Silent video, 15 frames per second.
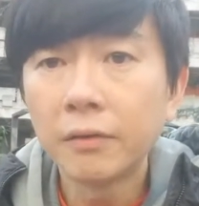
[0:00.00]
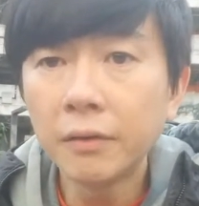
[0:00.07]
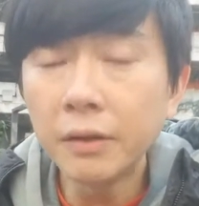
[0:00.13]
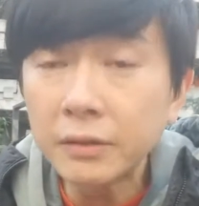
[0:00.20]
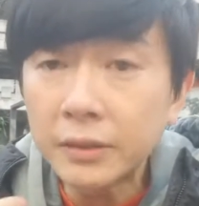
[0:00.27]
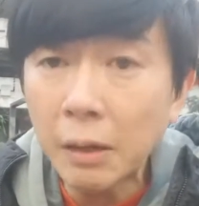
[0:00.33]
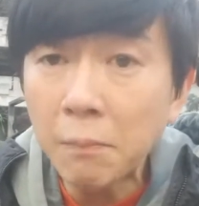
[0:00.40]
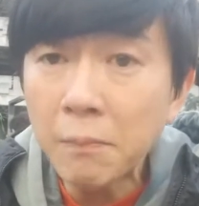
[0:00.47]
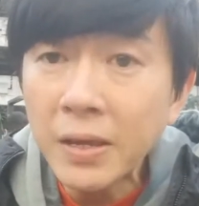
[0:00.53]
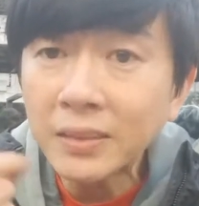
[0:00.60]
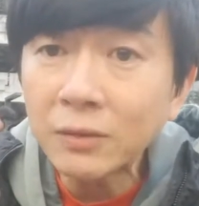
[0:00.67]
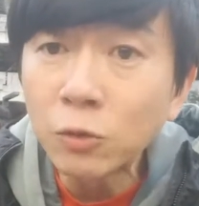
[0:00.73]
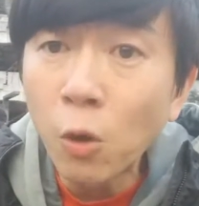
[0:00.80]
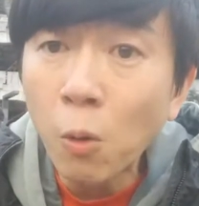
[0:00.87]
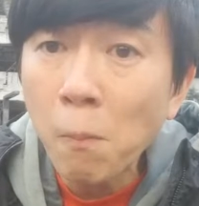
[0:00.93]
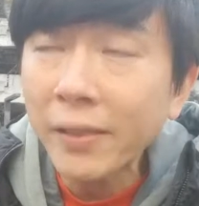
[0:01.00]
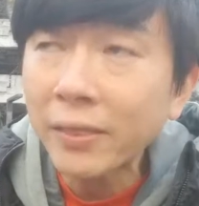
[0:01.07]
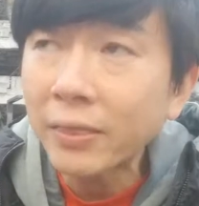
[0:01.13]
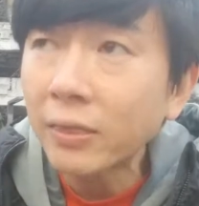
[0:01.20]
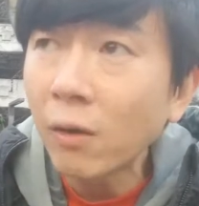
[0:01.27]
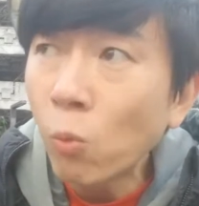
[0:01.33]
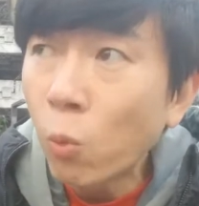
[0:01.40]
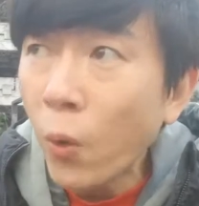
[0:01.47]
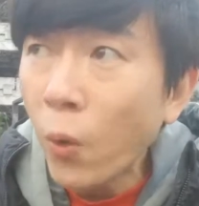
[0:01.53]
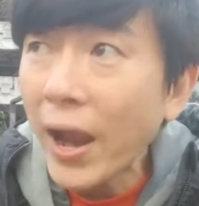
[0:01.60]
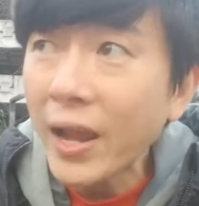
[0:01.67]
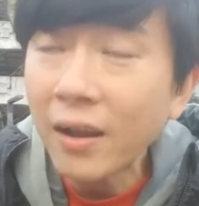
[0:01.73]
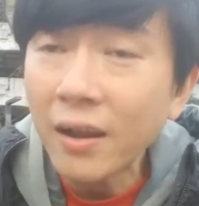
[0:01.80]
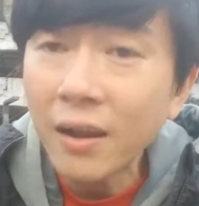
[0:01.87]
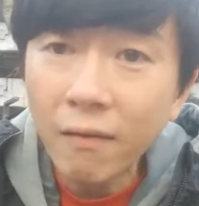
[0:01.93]
That means no matter
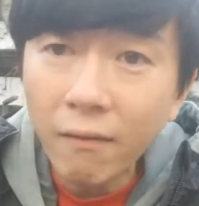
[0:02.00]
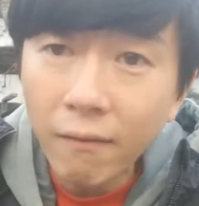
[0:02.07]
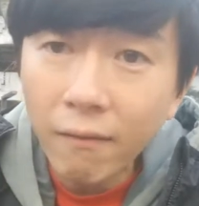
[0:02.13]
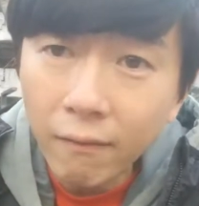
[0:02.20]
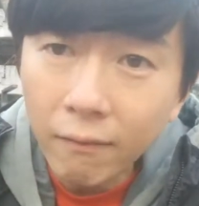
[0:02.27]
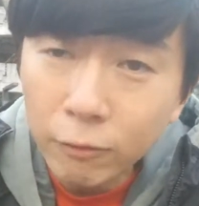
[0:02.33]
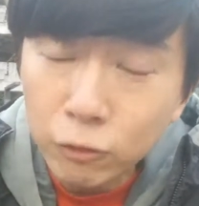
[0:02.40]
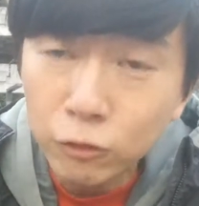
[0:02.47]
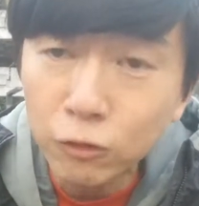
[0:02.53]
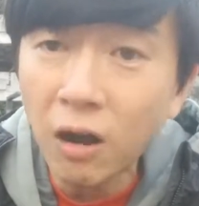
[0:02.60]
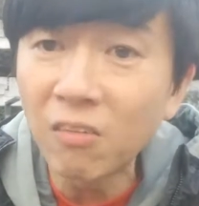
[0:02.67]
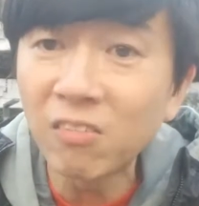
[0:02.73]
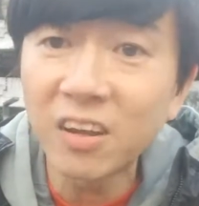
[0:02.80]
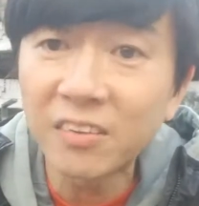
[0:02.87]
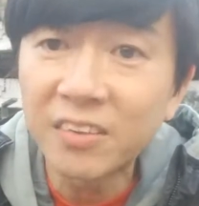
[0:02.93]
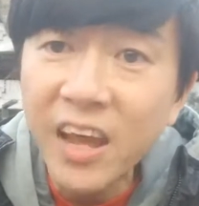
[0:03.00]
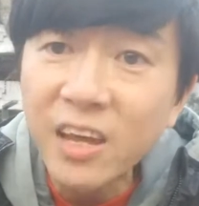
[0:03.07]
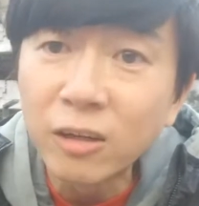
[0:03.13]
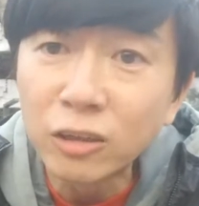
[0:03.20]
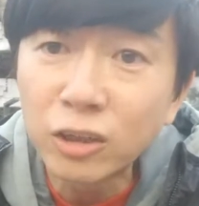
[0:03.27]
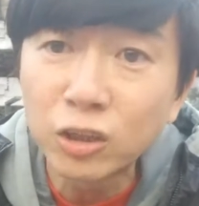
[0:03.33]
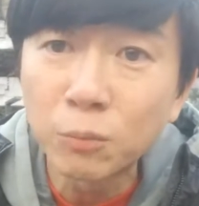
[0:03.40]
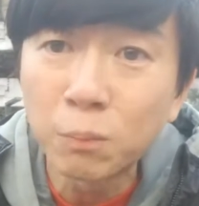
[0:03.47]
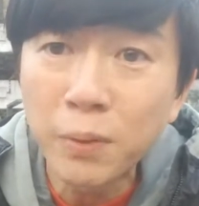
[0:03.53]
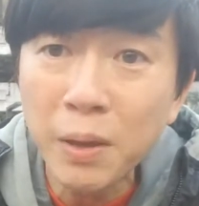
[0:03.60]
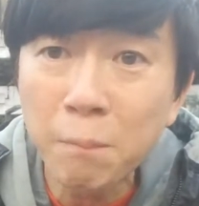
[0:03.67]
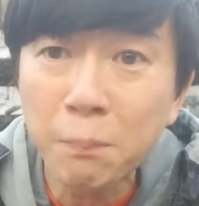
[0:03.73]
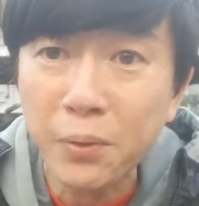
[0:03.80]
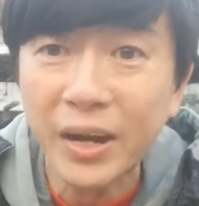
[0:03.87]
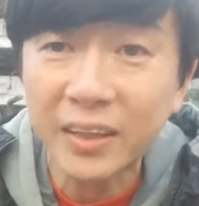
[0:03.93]
when throughout the day you should
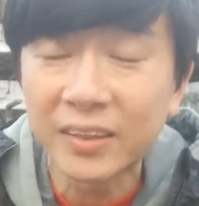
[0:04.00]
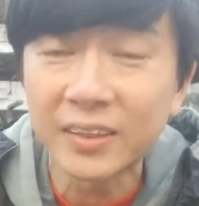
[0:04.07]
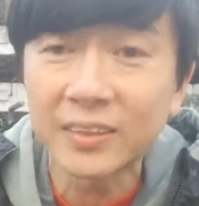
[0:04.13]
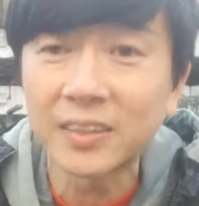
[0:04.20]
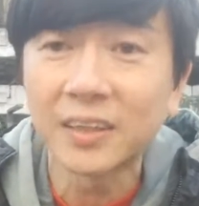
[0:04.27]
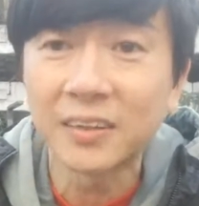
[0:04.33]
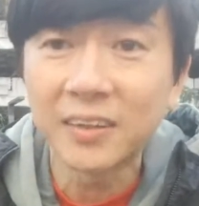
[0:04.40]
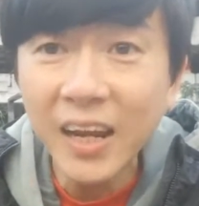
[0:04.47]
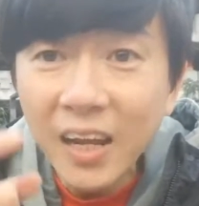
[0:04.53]
be practicing.